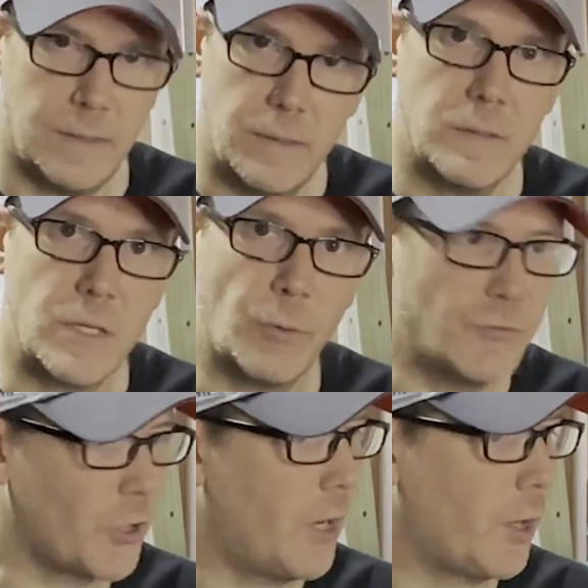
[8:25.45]
So we've
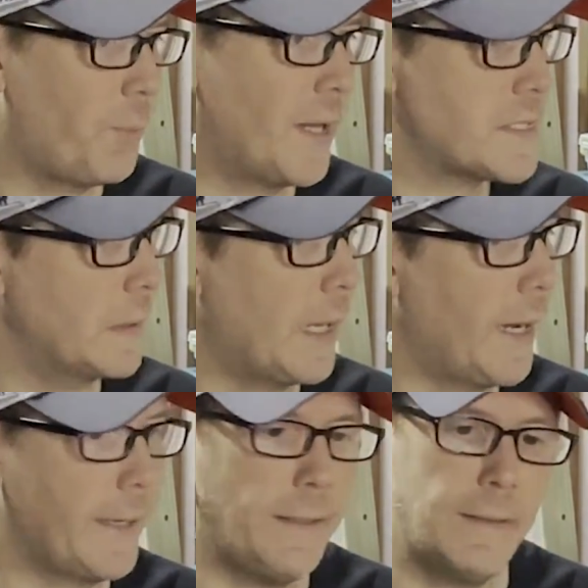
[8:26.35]
drawn our pencil
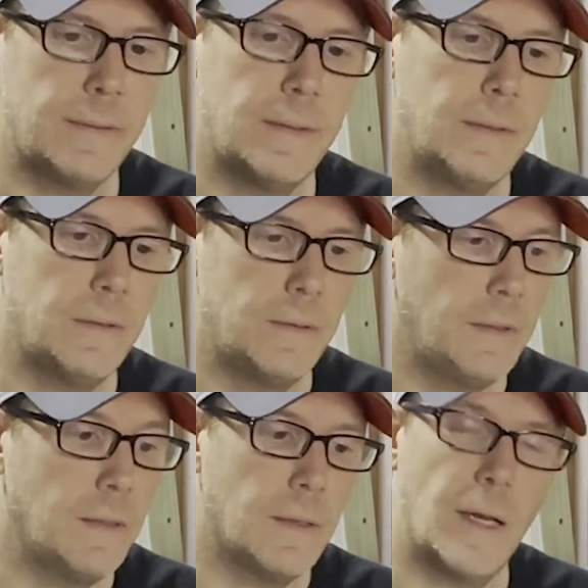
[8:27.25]
line,
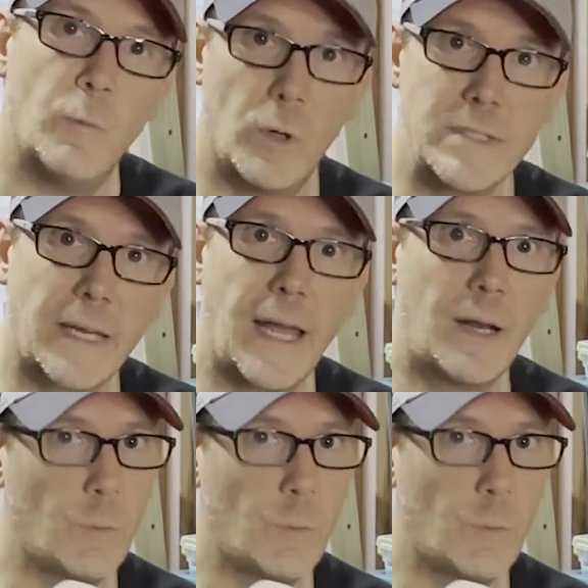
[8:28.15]
and once again,